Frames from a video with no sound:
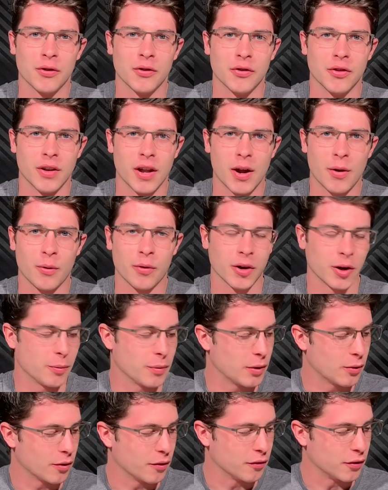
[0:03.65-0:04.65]
and today we're going to
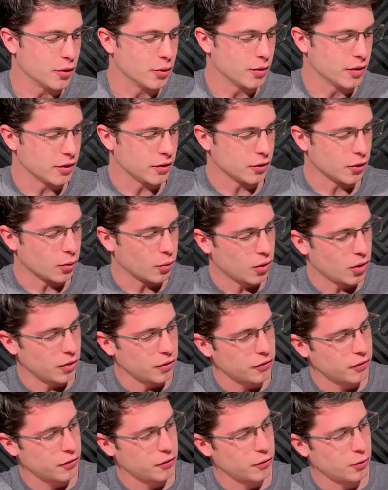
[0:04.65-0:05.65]
be reviewing DeWALT's